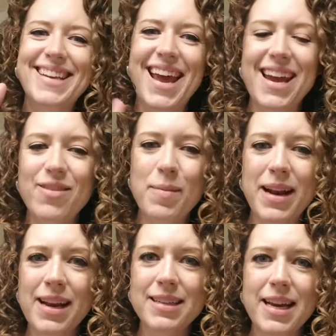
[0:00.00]
Hey
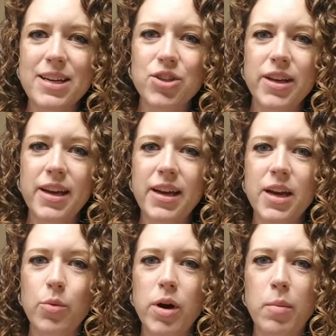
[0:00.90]
everybody, it's Ashley, and
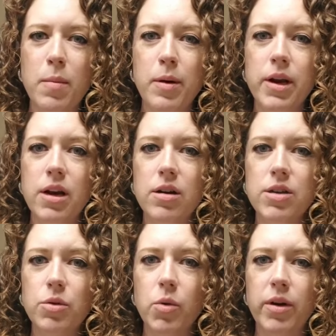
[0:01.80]
I wanted to pop on here
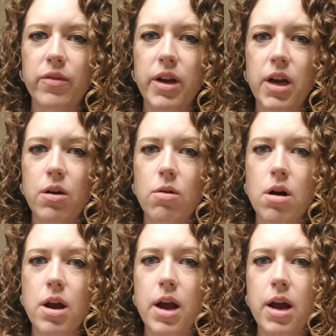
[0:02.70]
and do a quick video
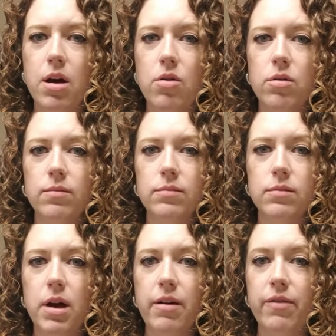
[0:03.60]
on how
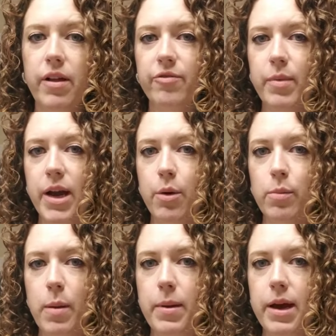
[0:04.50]
I fluff my hair
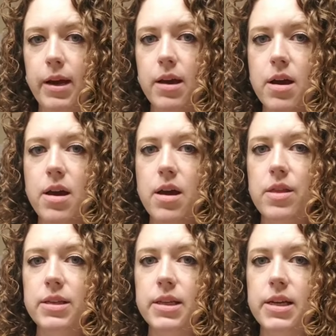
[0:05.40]
with my pick.
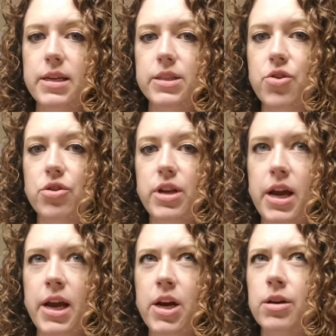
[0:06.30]
This is Third Day
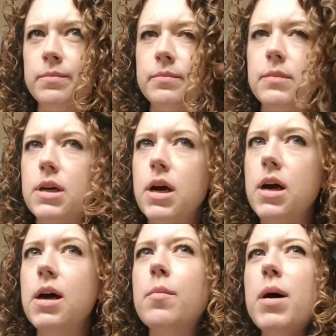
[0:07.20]
Hair.
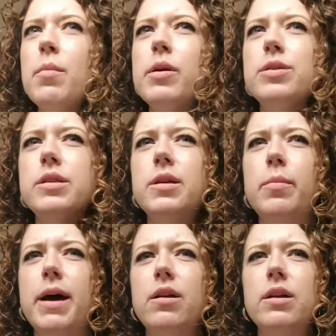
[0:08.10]
I posted
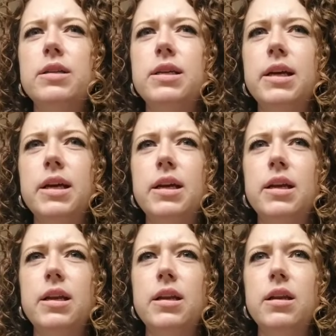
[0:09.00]
about it
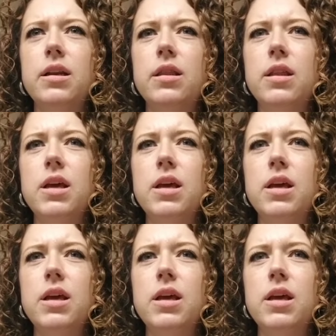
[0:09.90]
in